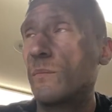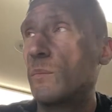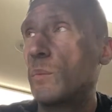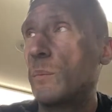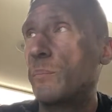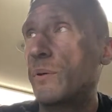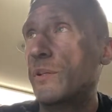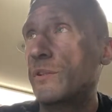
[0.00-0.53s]

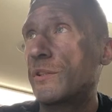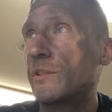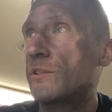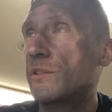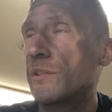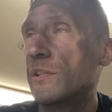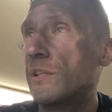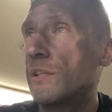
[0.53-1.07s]
We
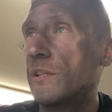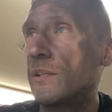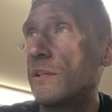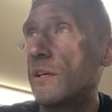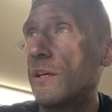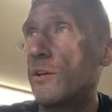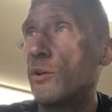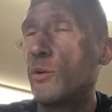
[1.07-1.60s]
purchased
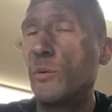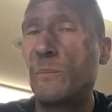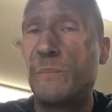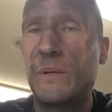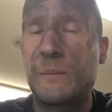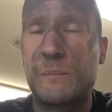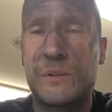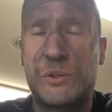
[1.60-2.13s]
a new
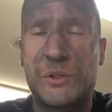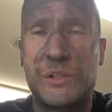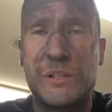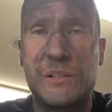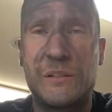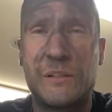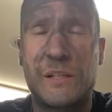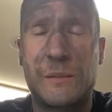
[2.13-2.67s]
big
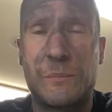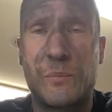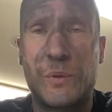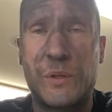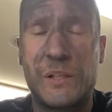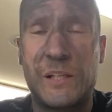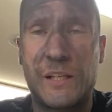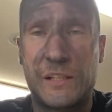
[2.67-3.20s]
machine that I'm
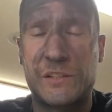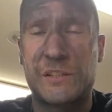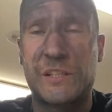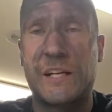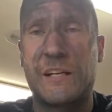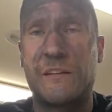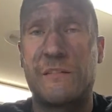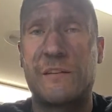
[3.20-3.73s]
really
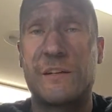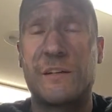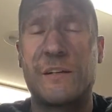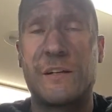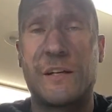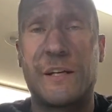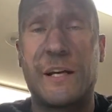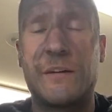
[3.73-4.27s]
excited to
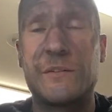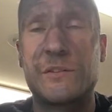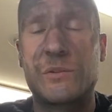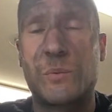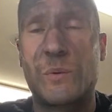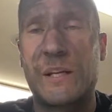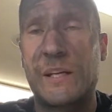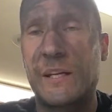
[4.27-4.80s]
announce
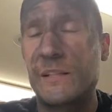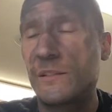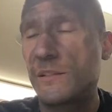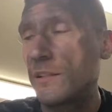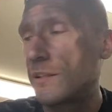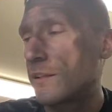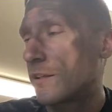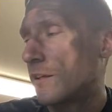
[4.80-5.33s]
when it gets
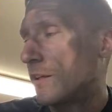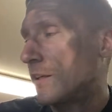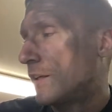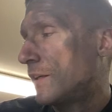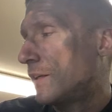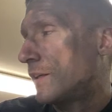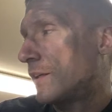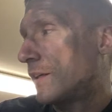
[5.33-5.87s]
here.
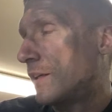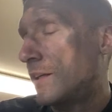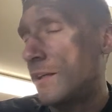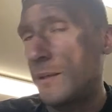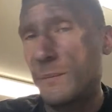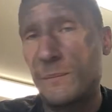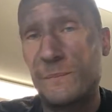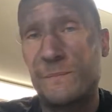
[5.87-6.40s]

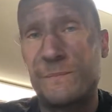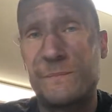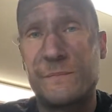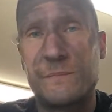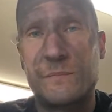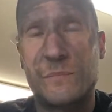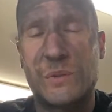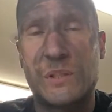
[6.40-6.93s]
We're
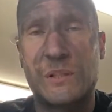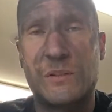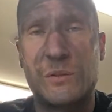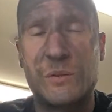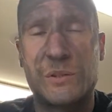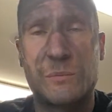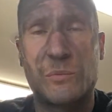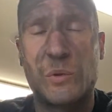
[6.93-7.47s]
going to do
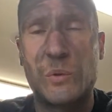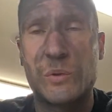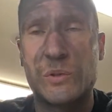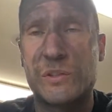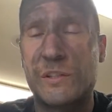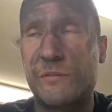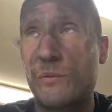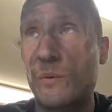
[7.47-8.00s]
some cool
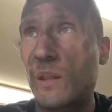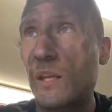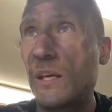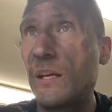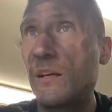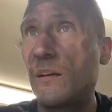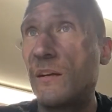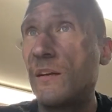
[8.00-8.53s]
stuff with
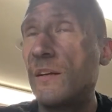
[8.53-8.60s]
it.